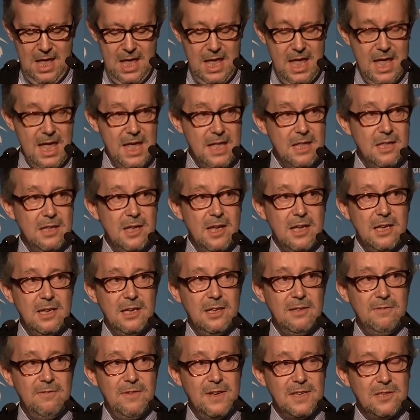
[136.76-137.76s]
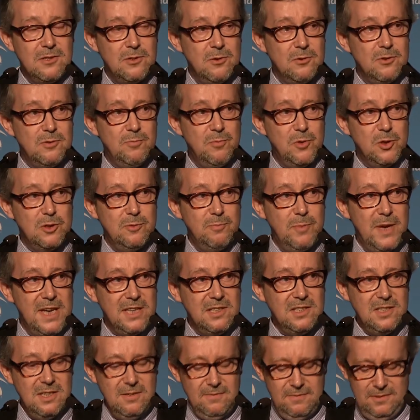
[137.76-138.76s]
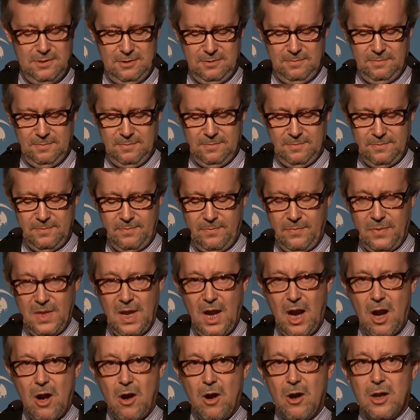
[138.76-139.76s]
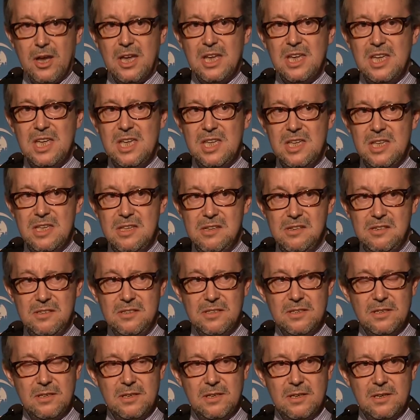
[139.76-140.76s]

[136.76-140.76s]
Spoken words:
and investors' perspectives are keys